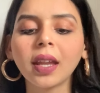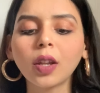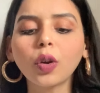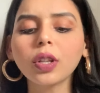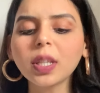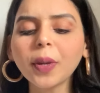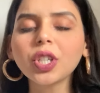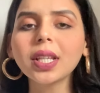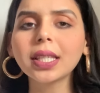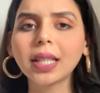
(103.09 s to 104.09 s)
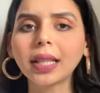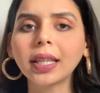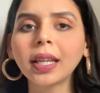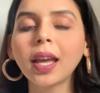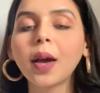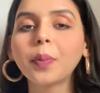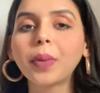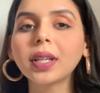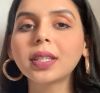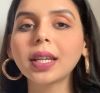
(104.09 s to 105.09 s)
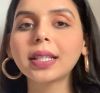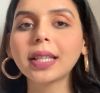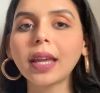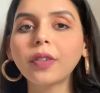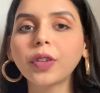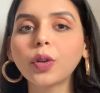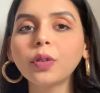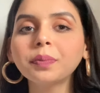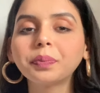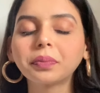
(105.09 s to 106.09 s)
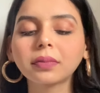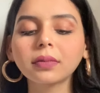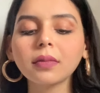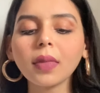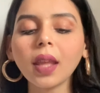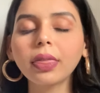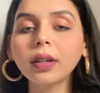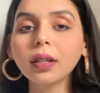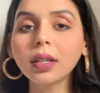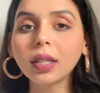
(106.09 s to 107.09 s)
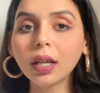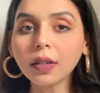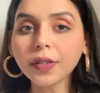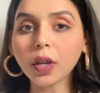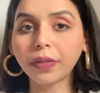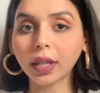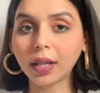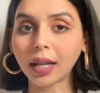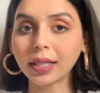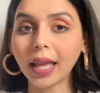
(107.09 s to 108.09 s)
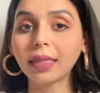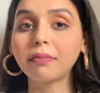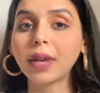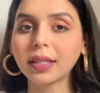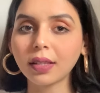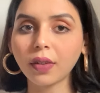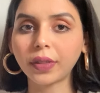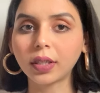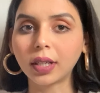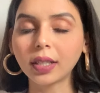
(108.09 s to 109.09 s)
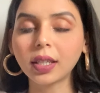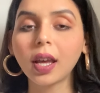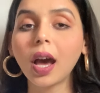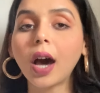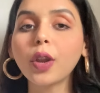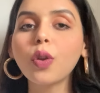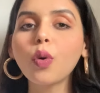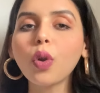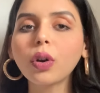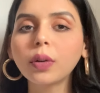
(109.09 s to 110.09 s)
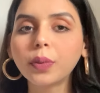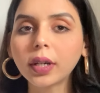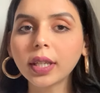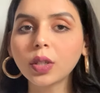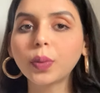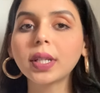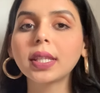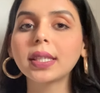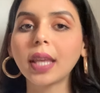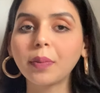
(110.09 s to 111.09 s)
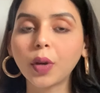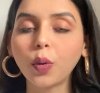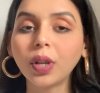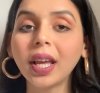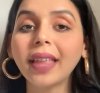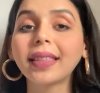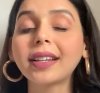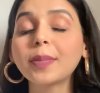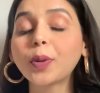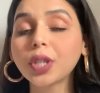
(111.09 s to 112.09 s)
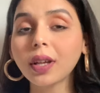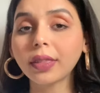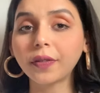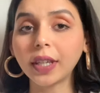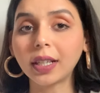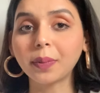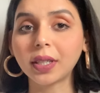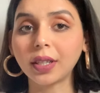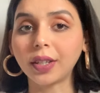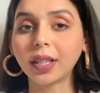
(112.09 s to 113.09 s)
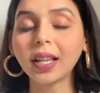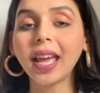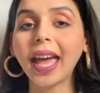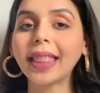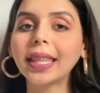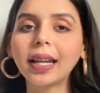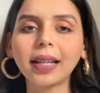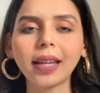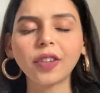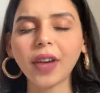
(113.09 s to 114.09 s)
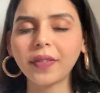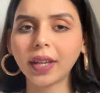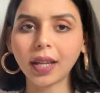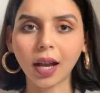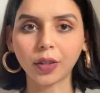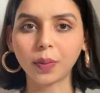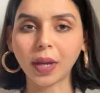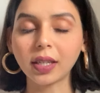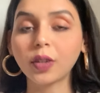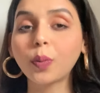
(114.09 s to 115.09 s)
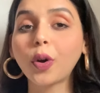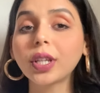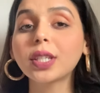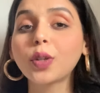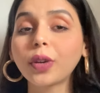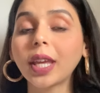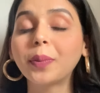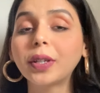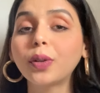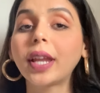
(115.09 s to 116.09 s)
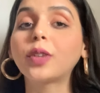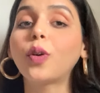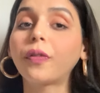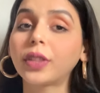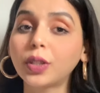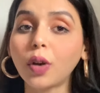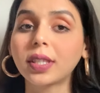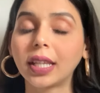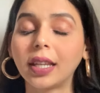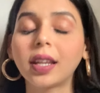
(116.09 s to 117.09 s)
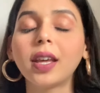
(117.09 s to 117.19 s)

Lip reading: Now, constipation is nothing but it's kind of the nerves of the gut and the muscles of the gut are no longer working towards the same goal, that is pushing out the fecal material, and they are kind of having an argument, and your body is not able to let go of the toxin.